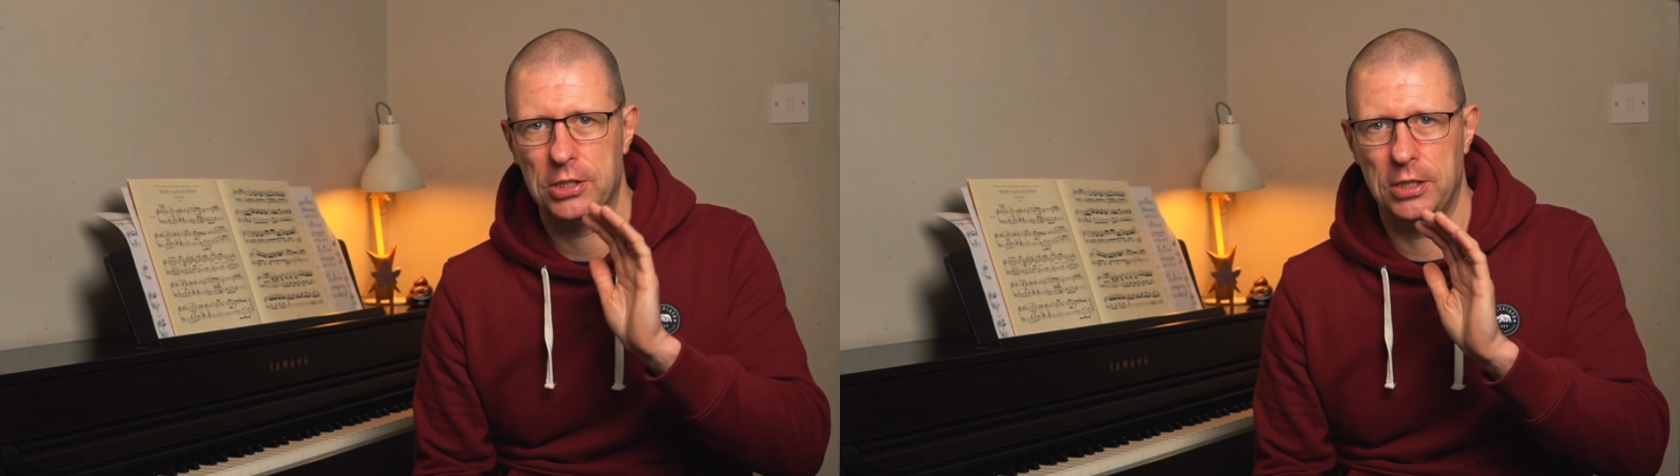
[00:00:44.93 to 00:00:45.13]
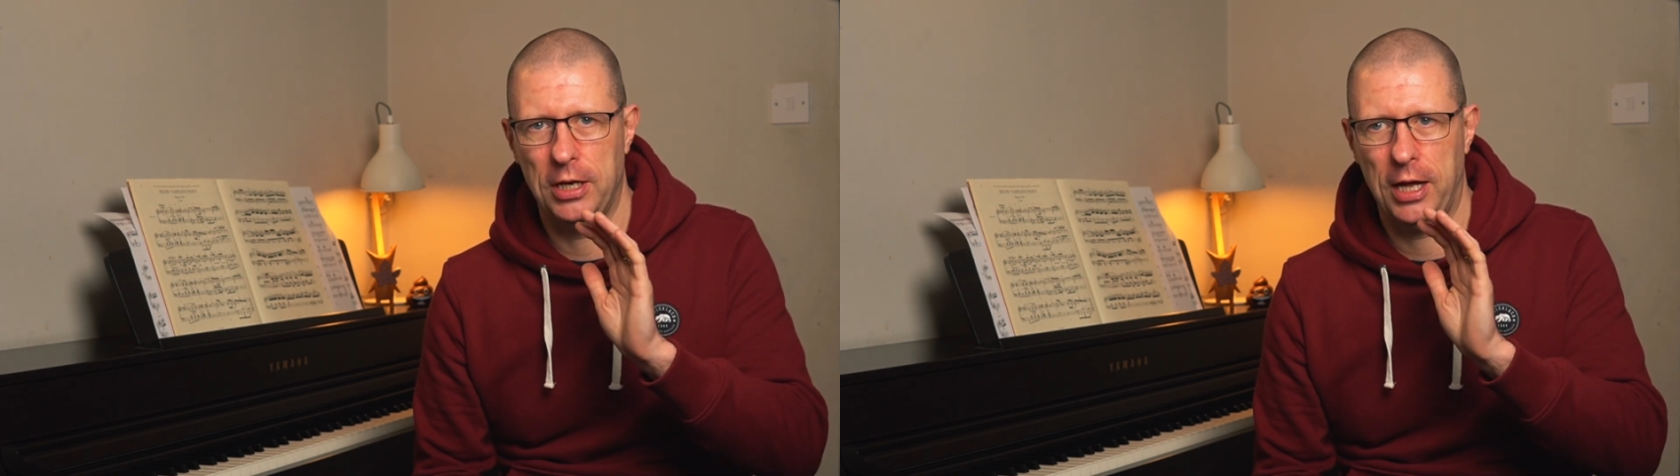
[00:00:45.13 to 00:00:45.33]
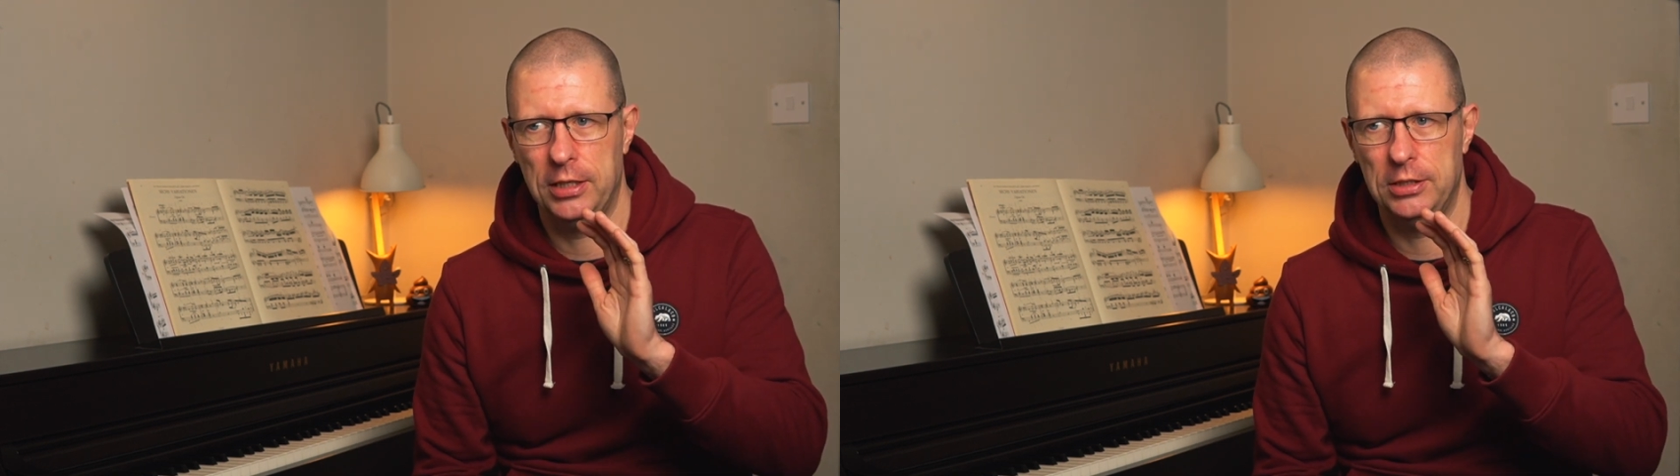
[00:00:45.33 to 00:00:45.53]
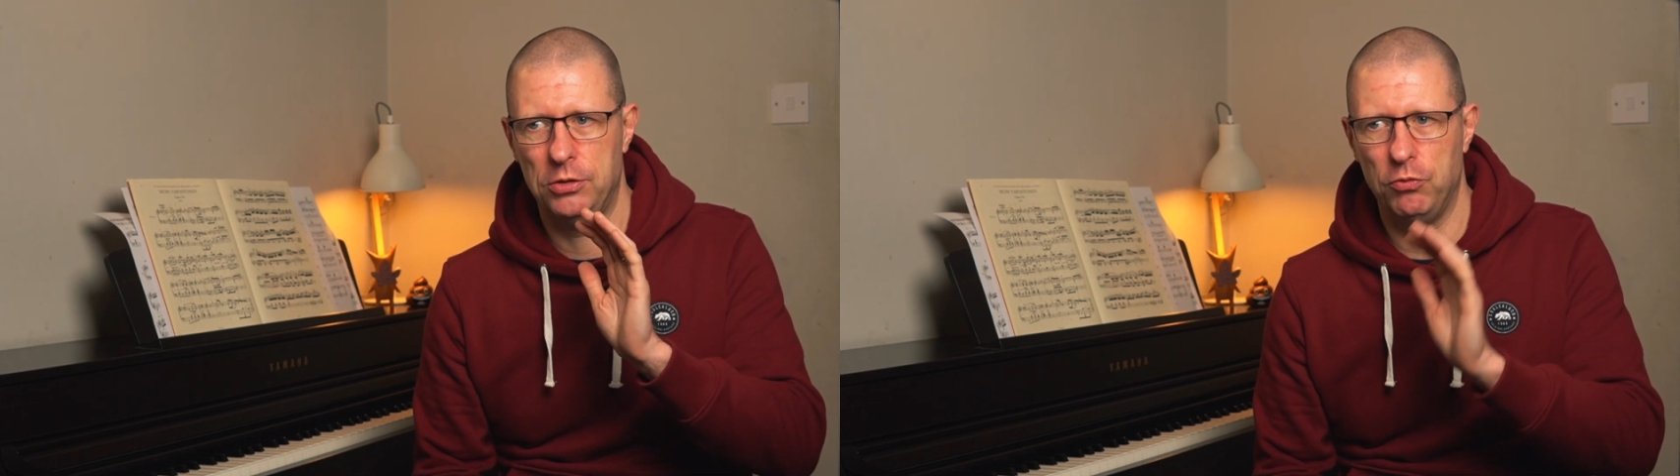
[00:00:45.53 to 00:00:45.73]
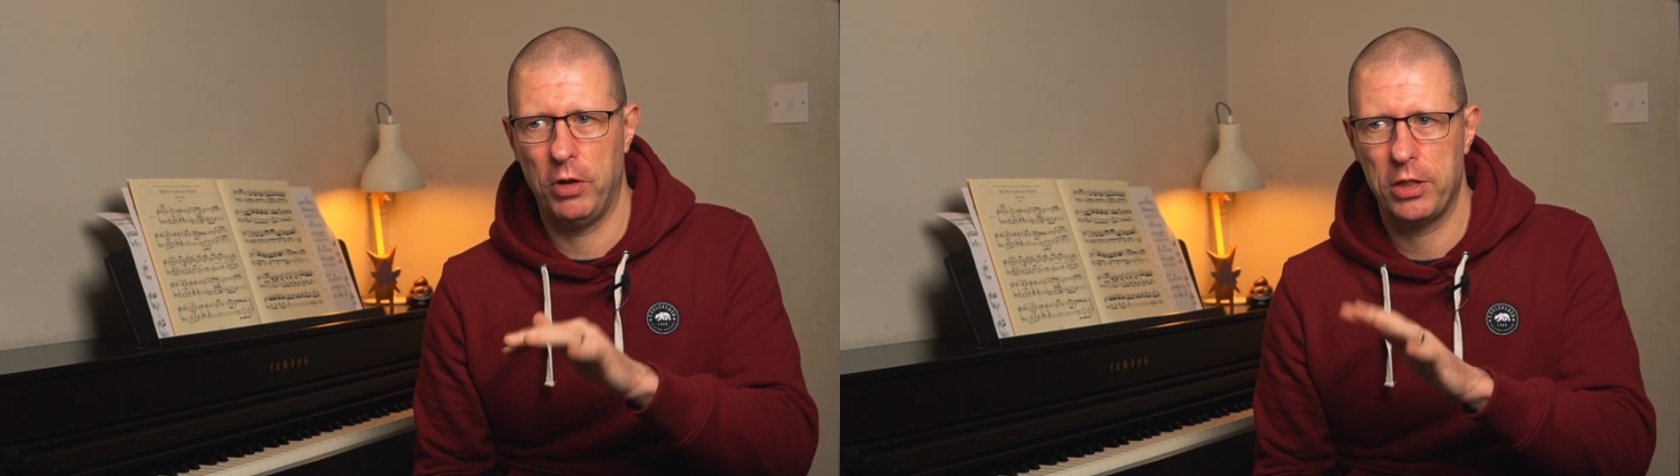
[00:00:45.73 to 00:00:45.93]
and
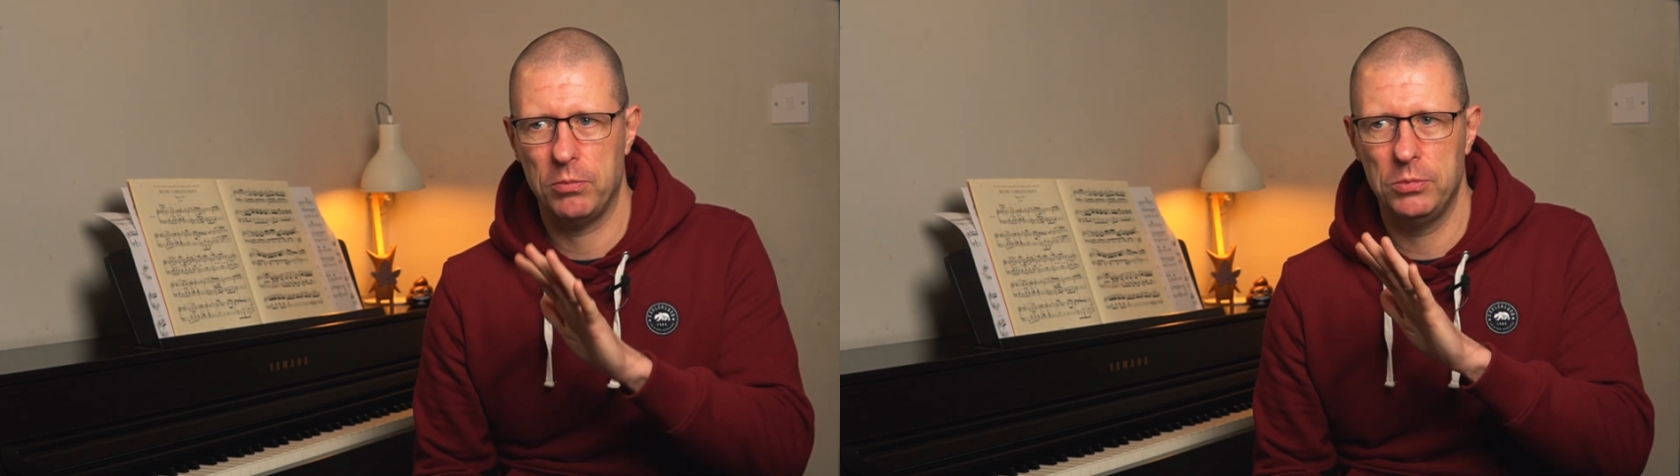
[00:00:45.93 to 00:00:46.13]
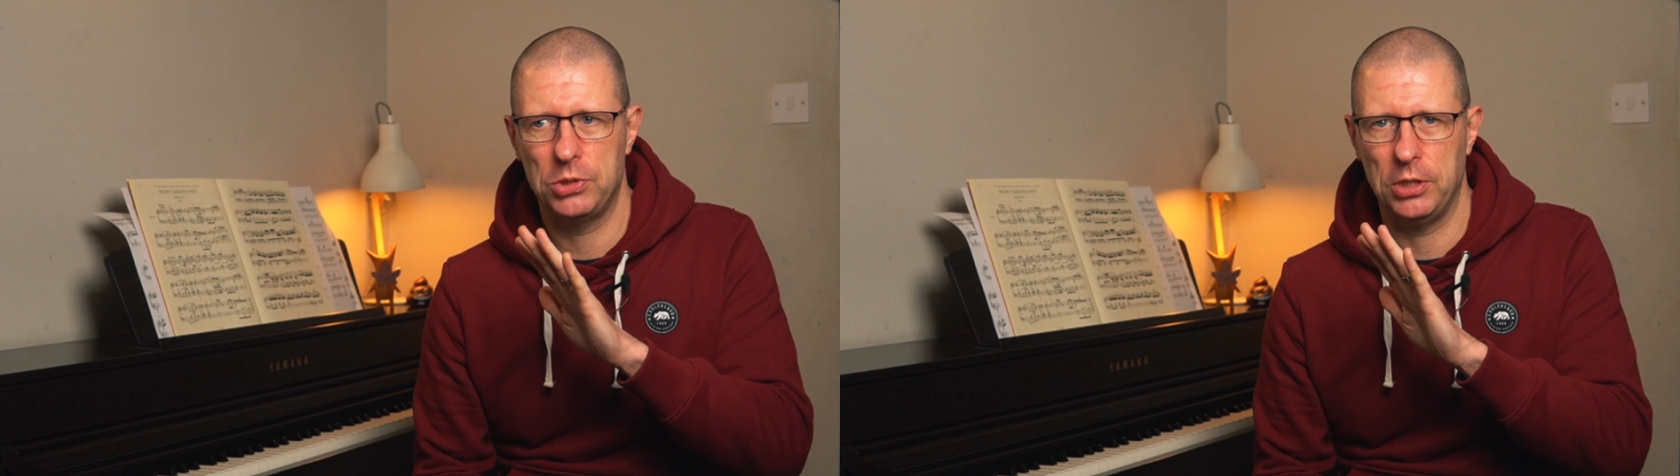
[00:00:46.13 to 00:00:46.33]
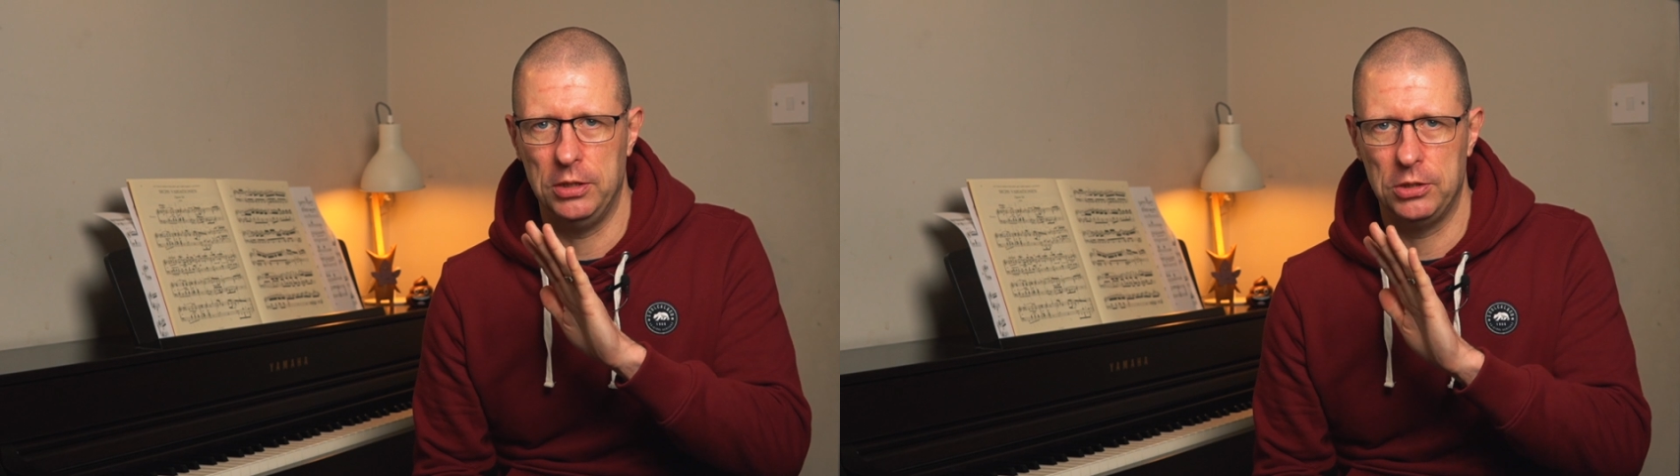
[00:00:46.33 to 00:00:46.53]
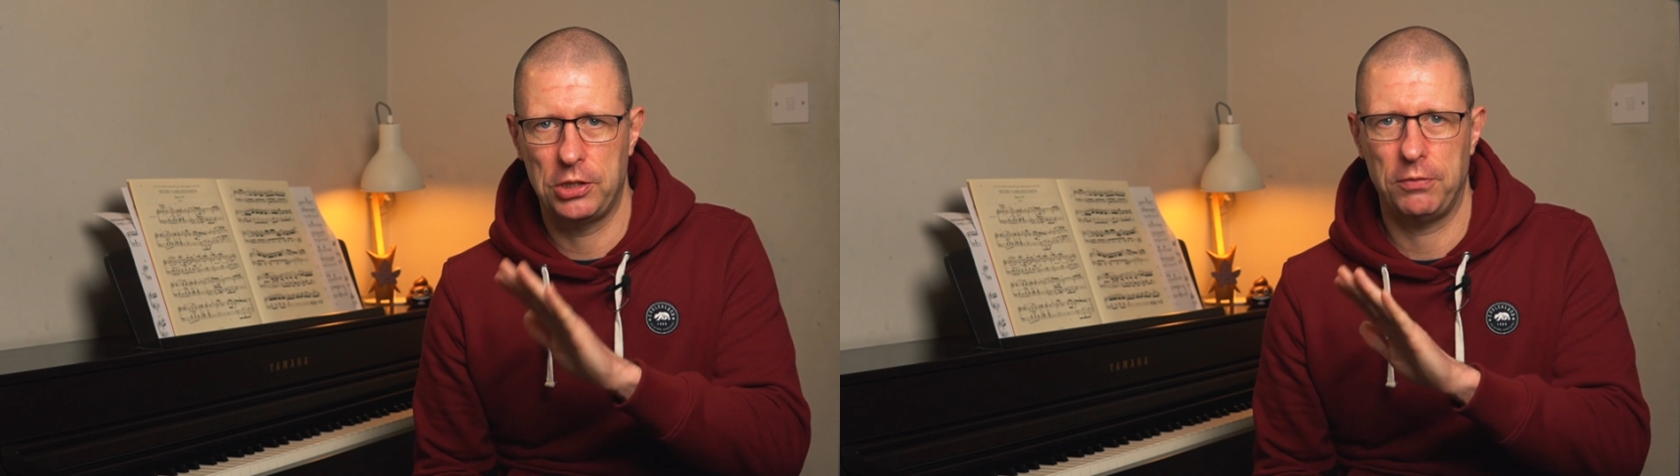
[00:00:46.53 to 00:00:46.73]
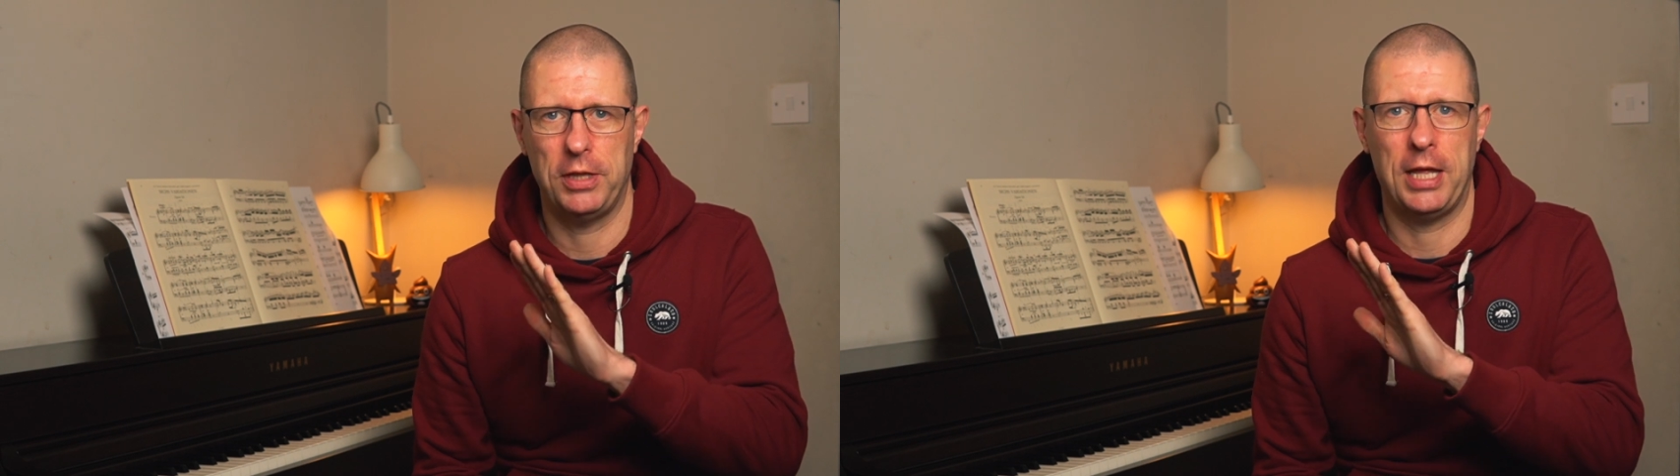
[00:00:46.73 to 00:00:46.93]
rhythms and stuff like